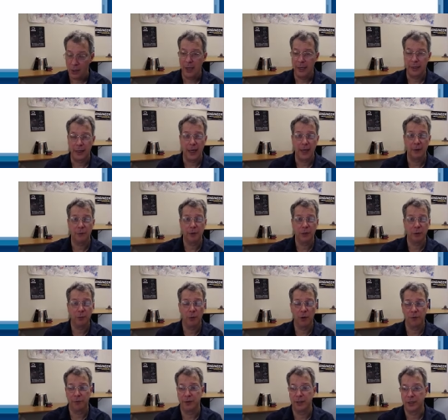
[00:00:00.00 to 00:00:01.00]
And I only
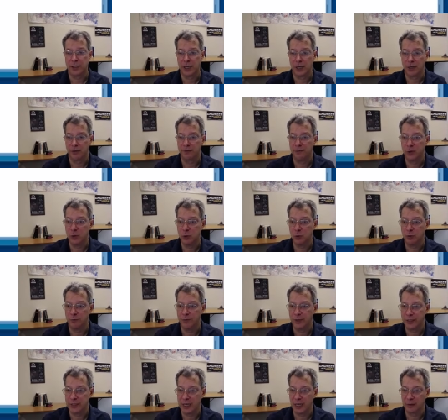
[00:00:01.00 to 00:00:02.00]
want this on a few
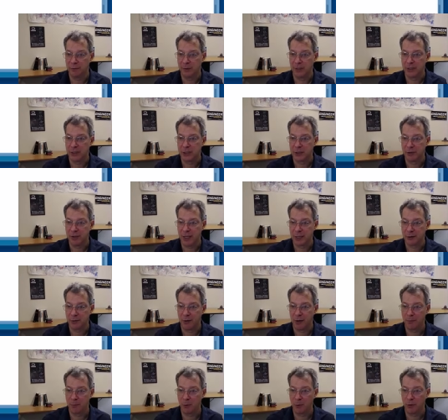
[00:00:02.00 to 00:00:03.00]
of the segments, so that's
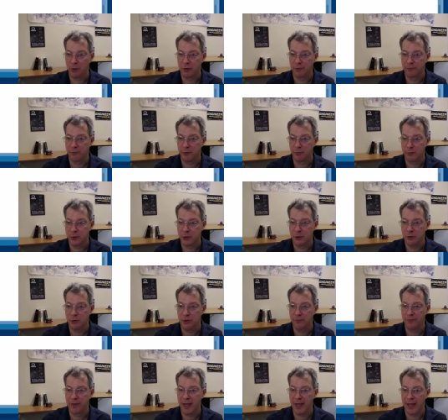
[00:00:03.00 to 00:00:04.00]
why I'm going from 2
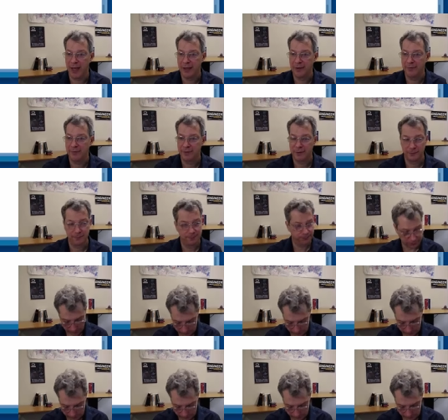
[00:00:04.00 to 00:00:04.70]
to 5.